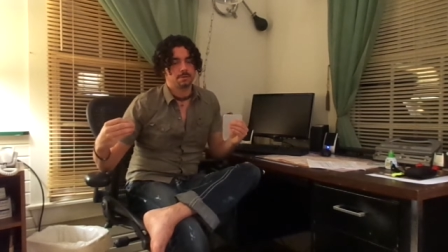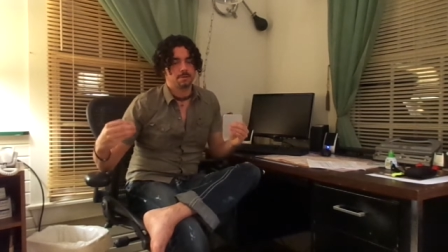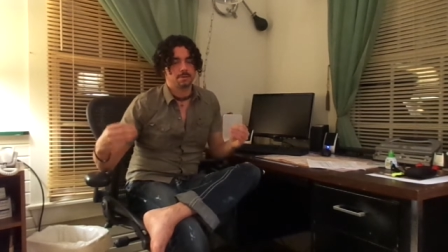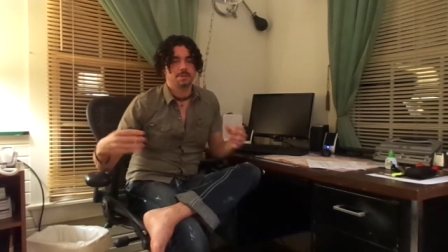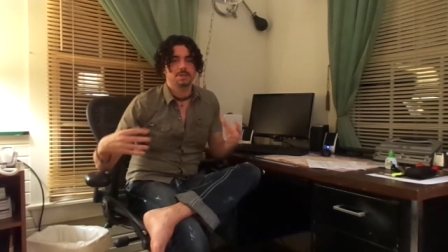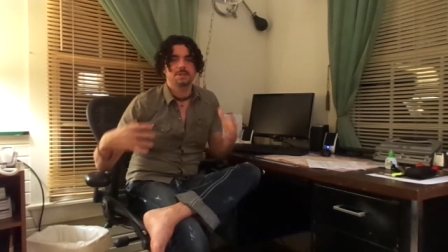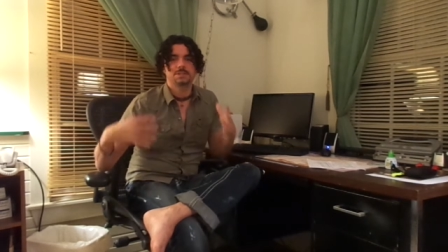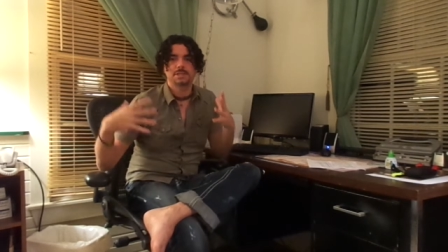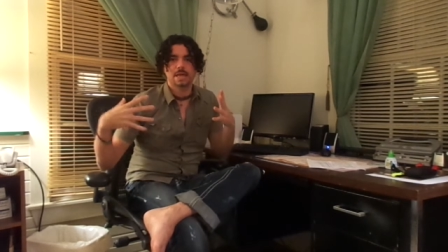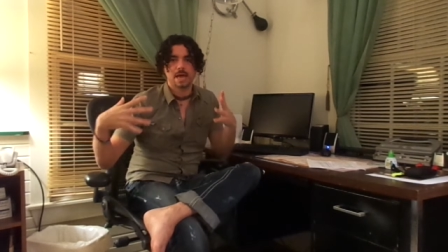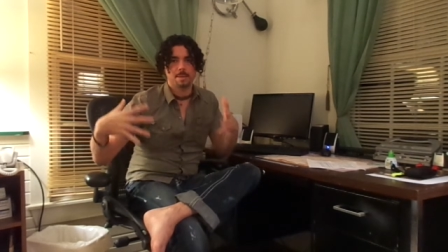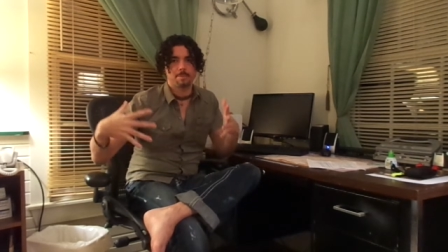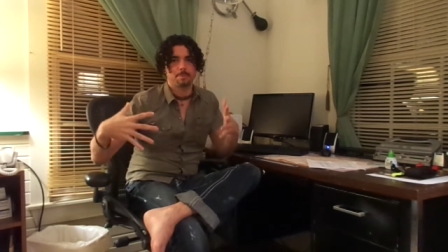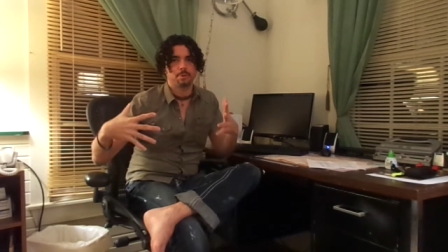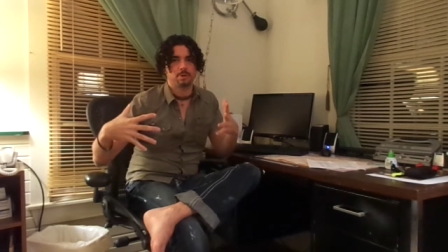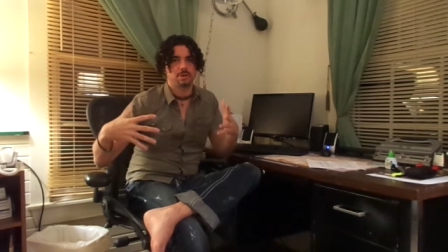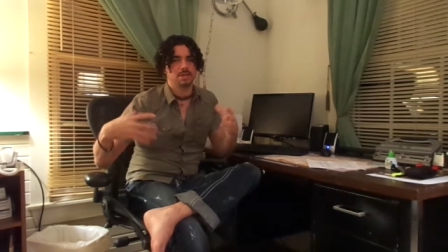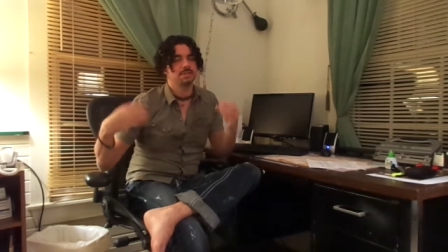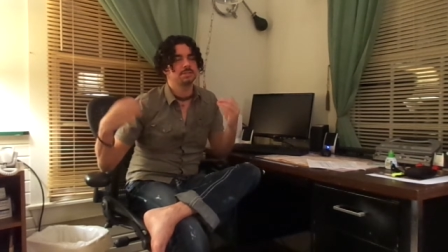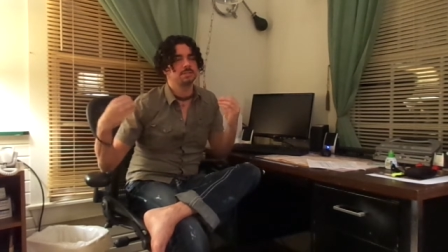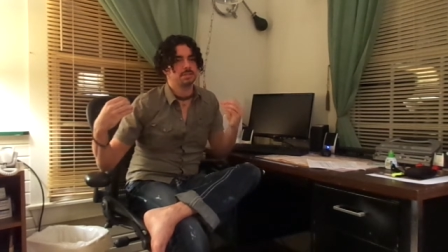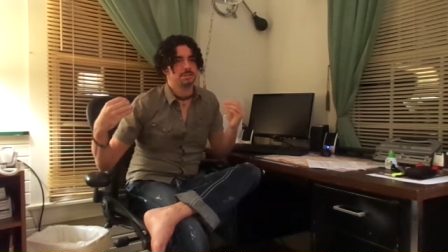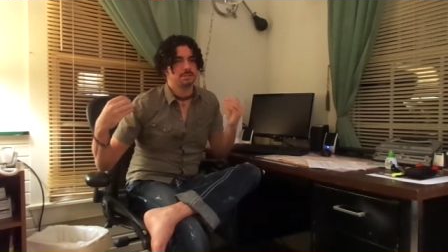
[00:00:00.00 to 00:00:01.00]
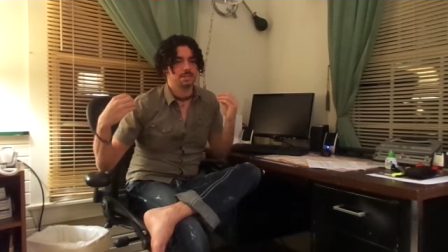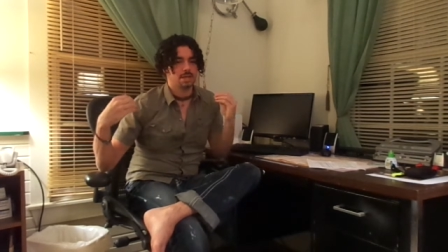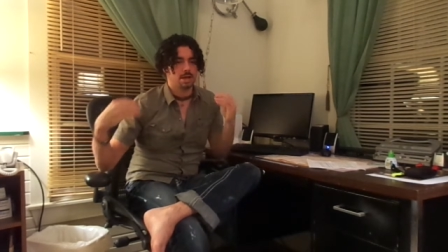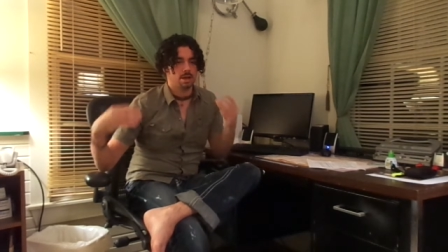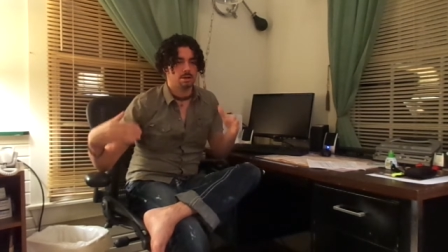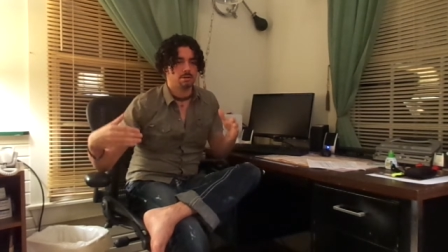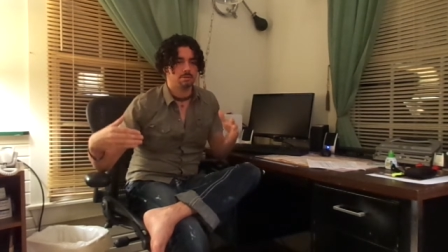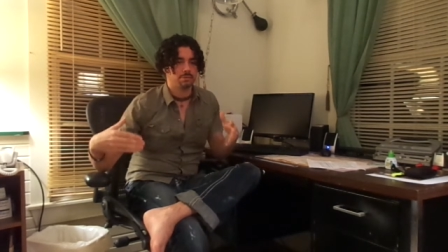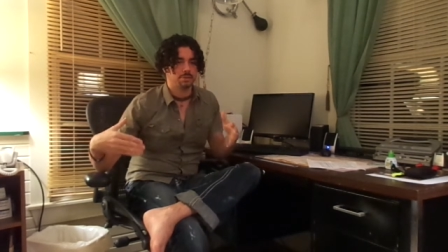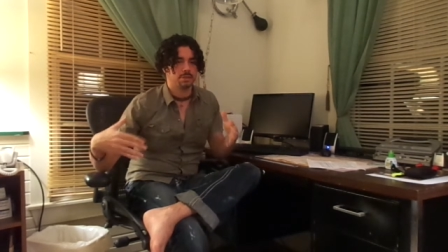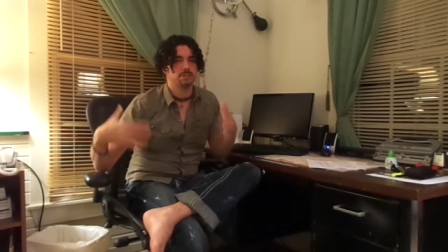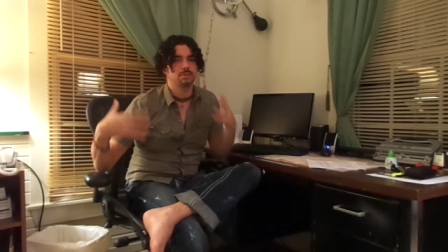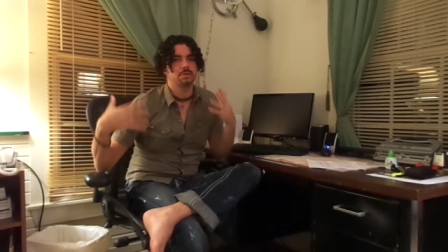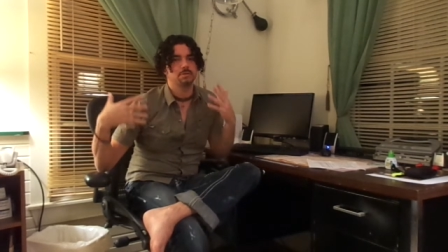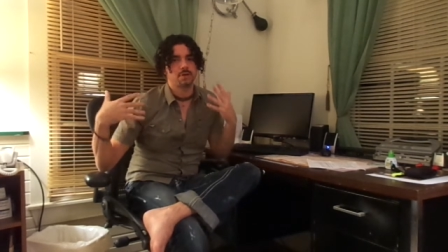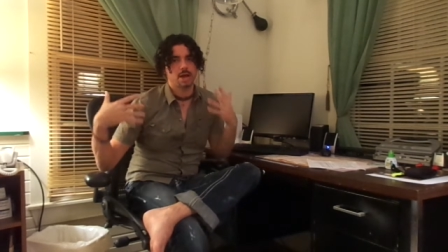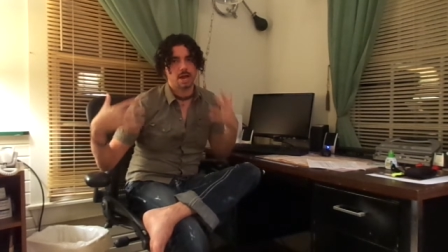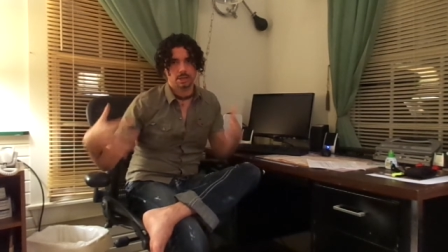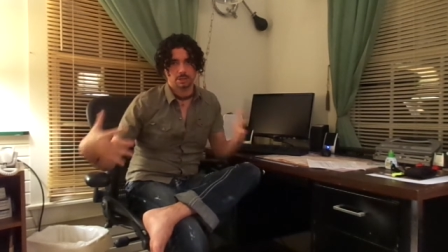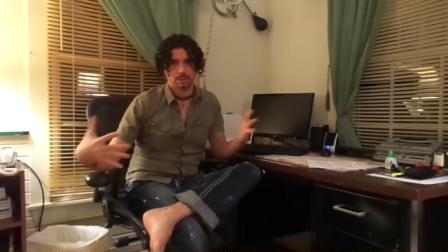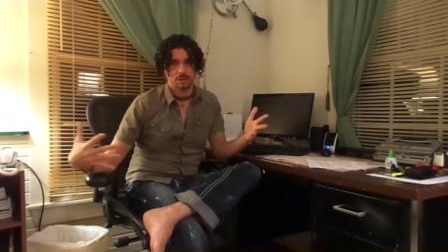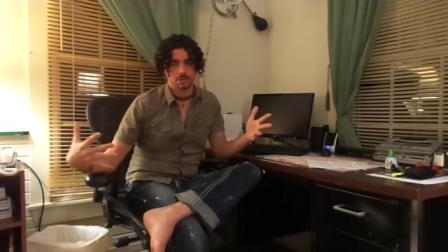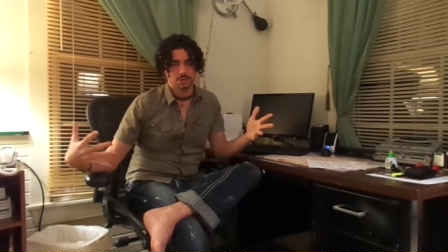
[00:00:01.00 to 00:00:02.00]
the temple, is itself the
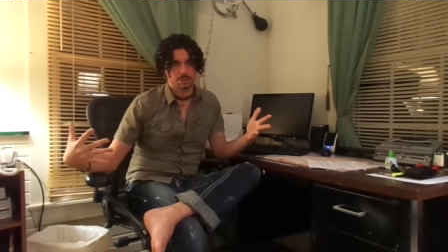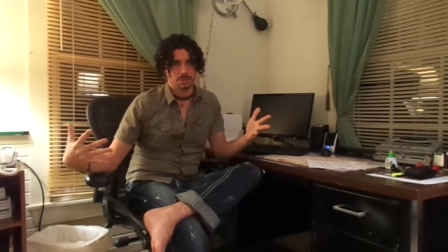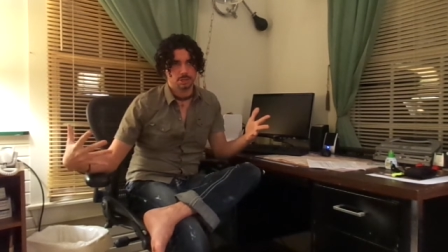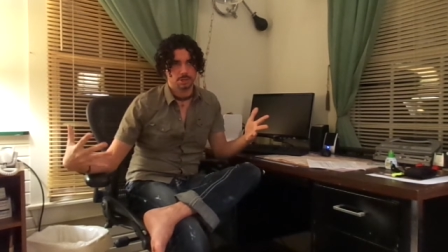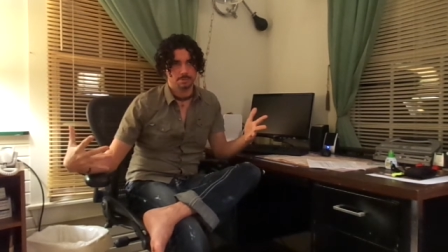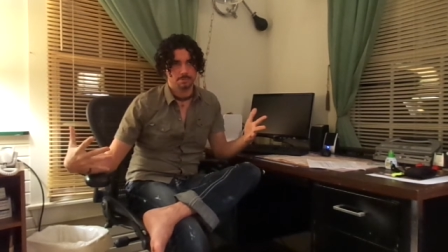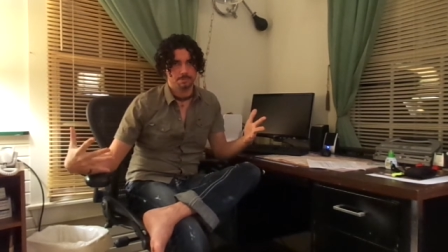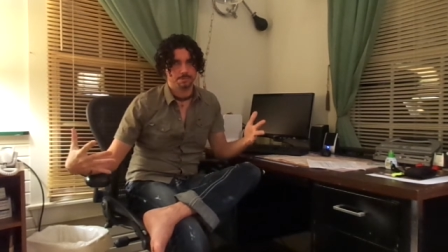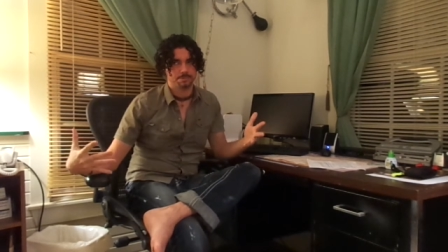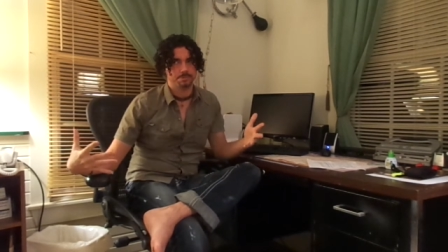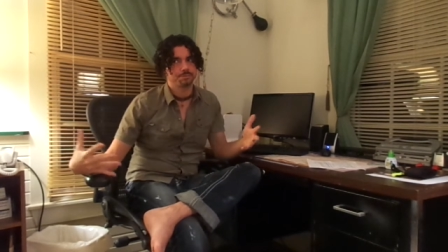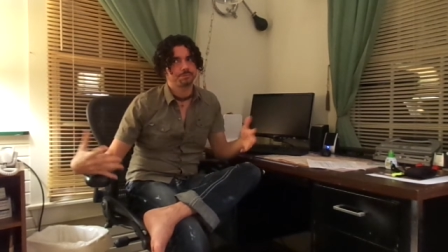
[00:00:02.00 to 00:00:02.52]
divine liturgy.